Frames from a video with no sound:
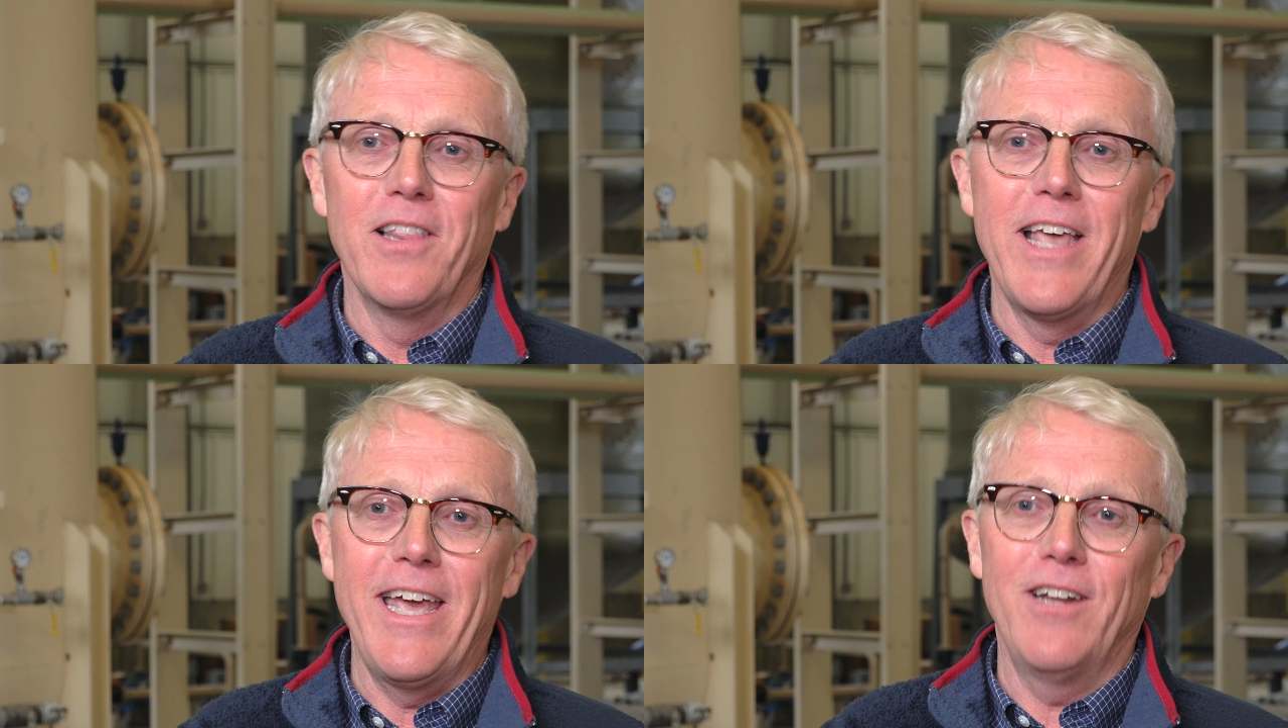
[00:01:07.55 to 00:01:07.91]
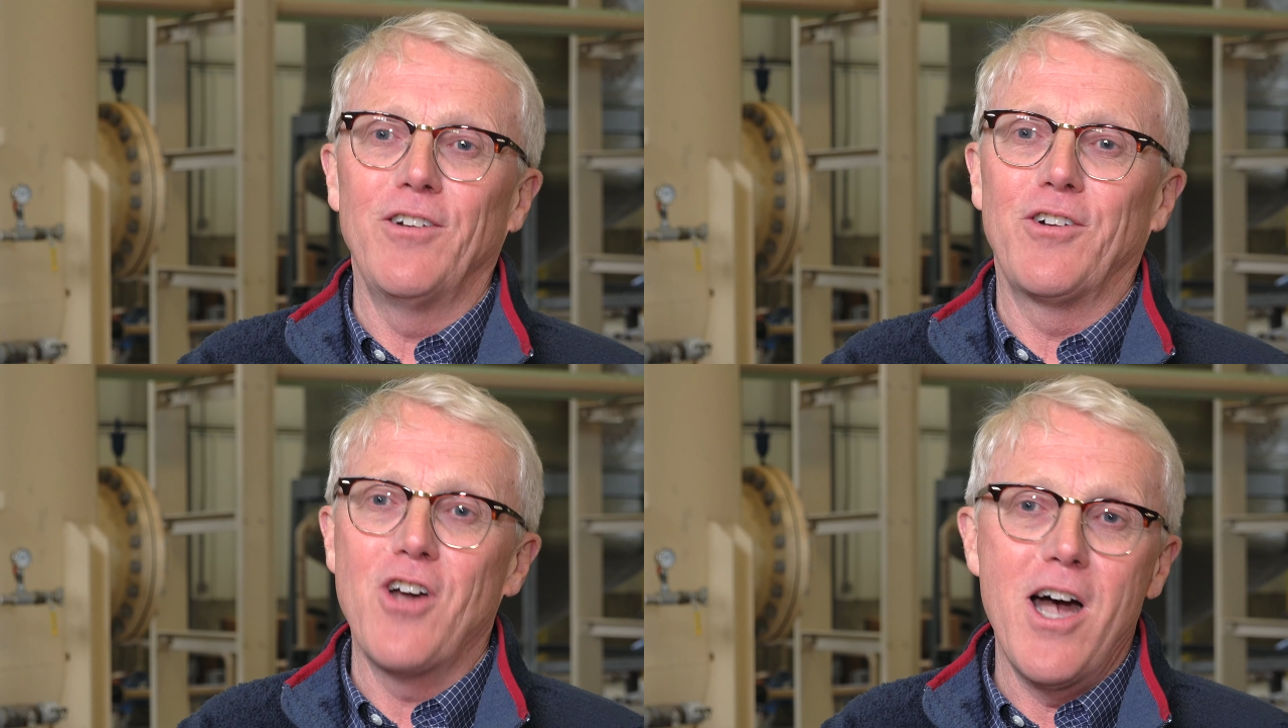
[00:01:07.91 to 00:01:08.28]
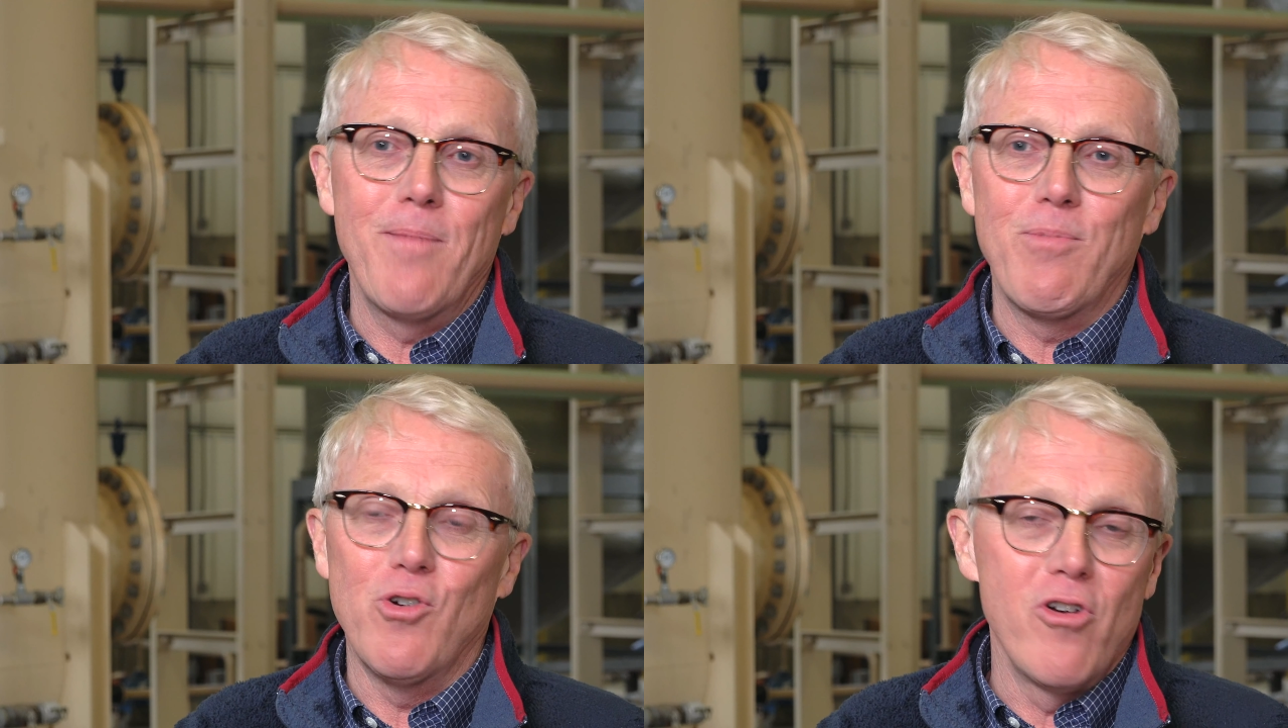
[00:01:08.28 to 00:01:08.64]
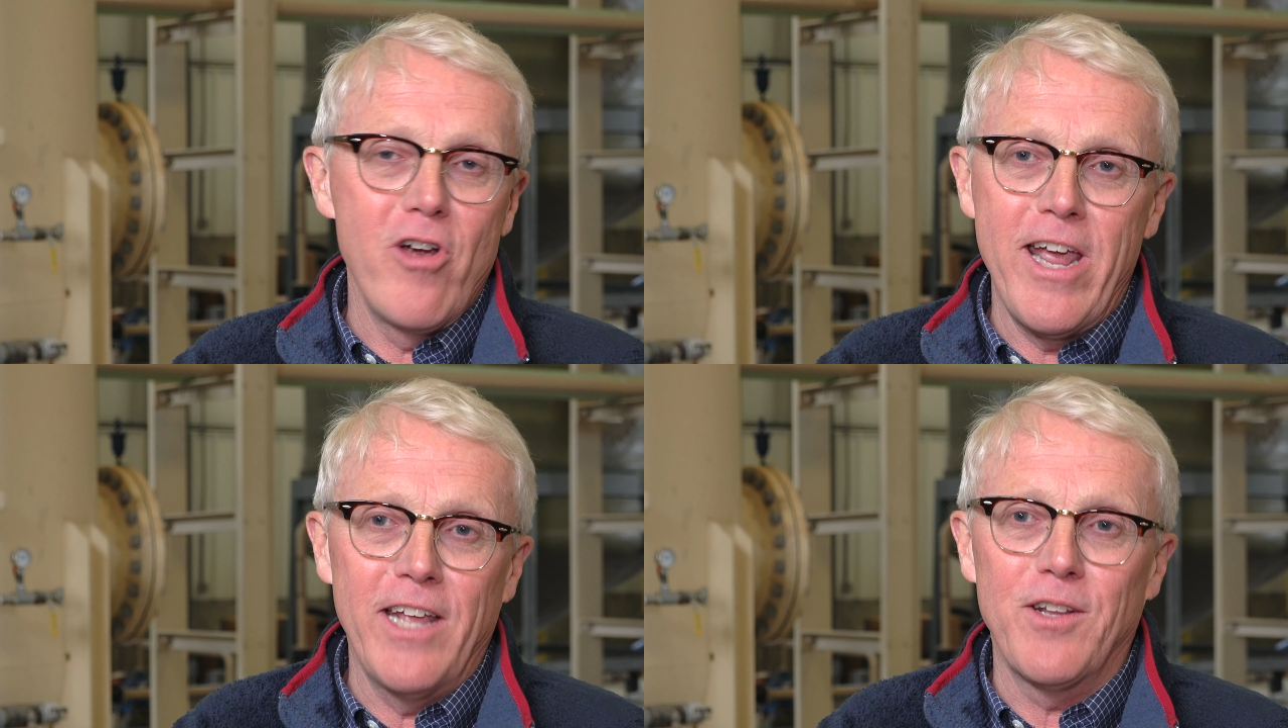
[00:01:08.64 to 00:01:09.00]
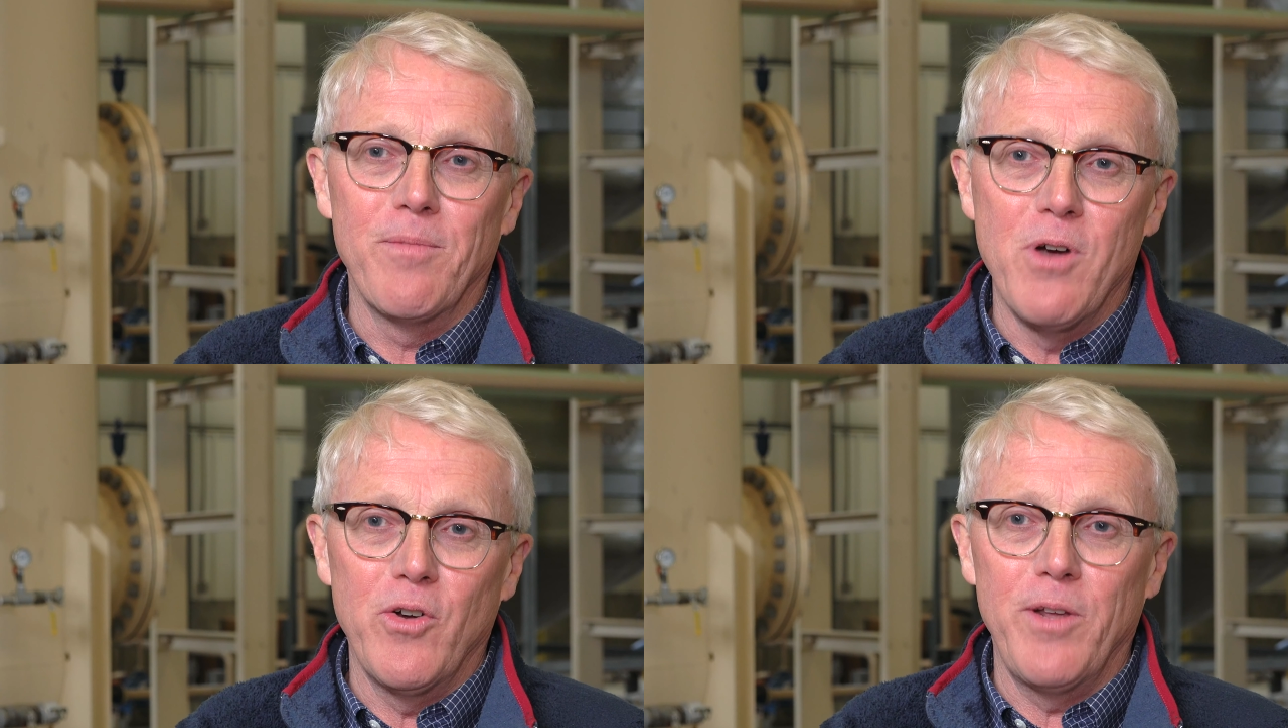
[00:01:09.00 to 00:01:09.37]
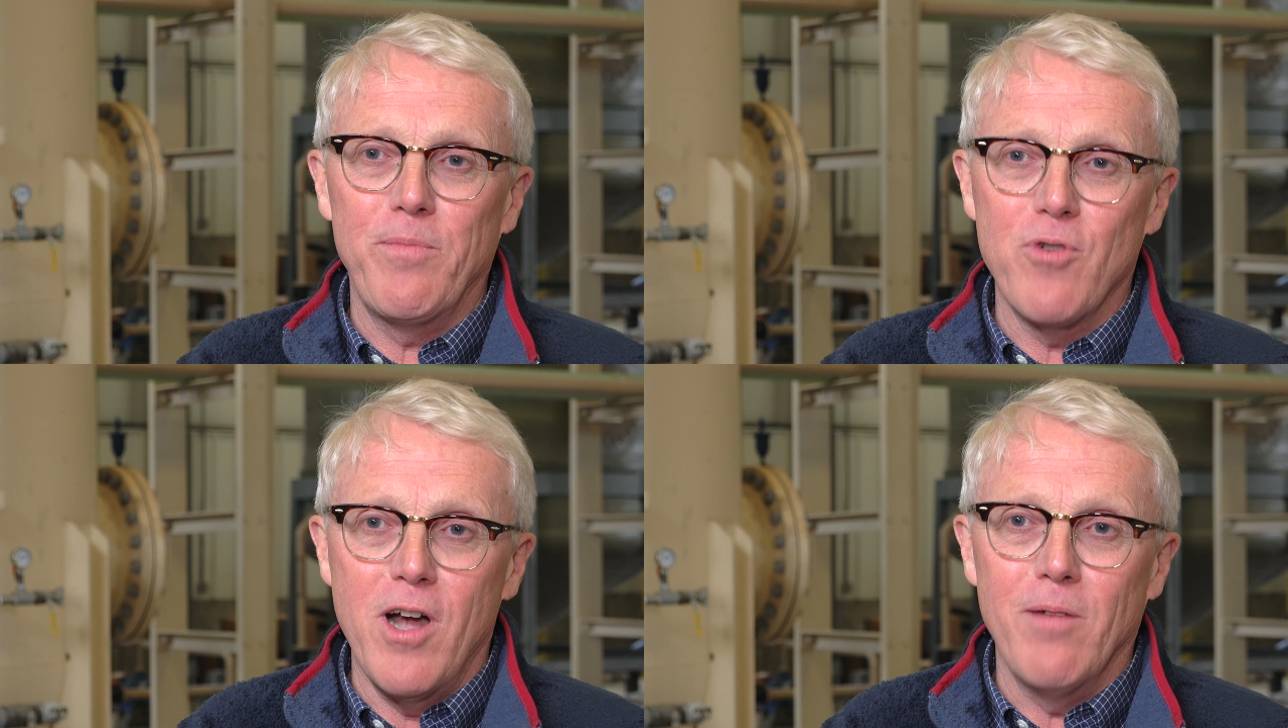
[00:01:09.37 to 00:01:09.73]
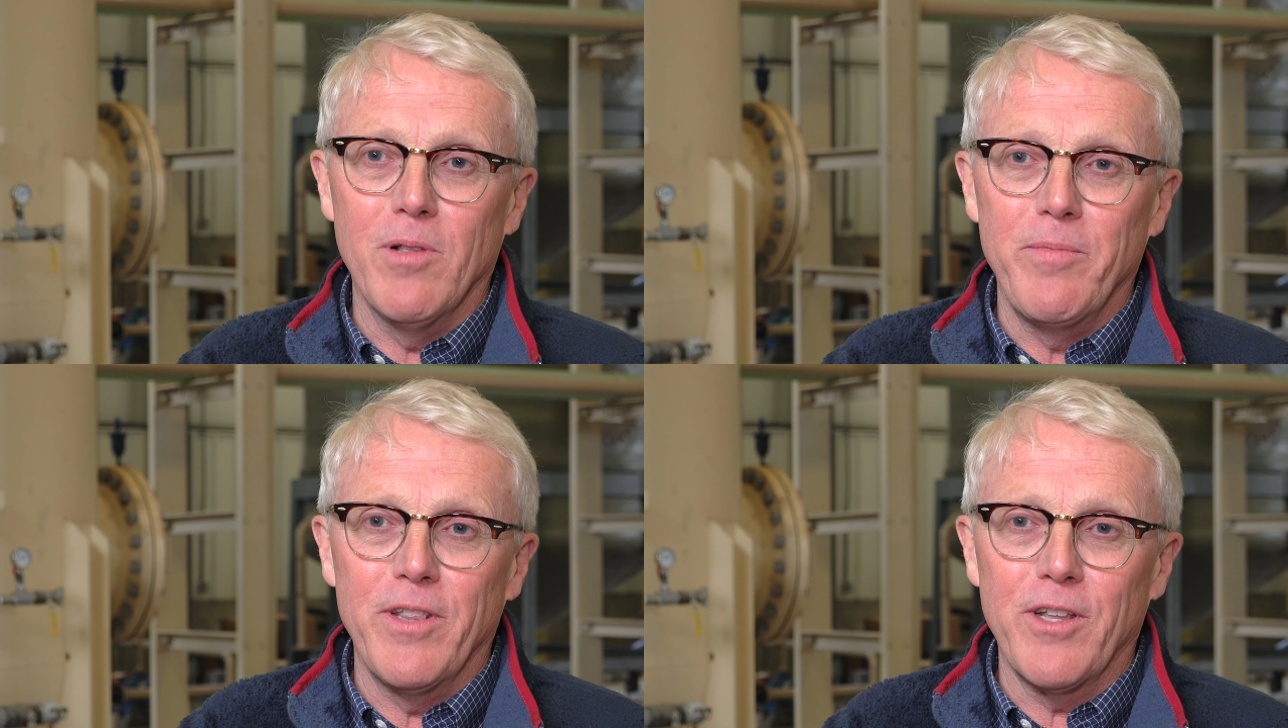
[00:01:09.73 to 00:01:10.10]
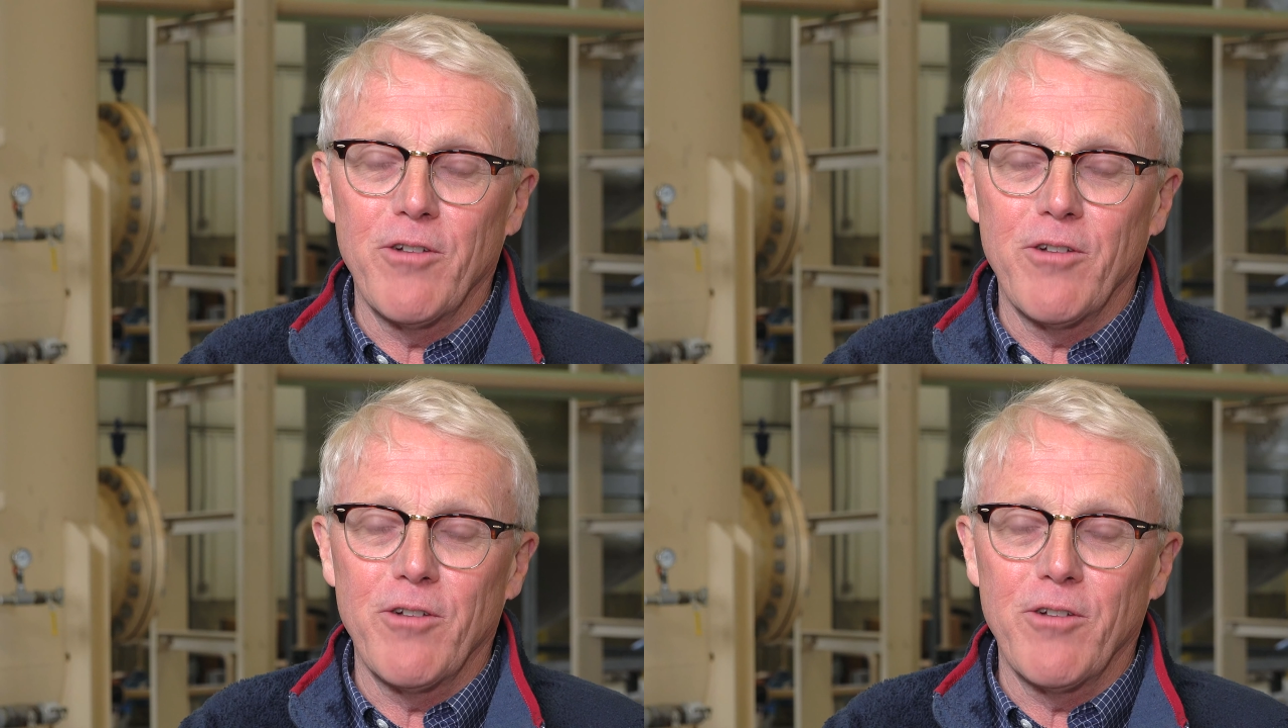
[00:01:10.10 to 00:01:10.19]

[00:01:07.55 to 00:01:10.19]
lead, copper, or antimony problem in the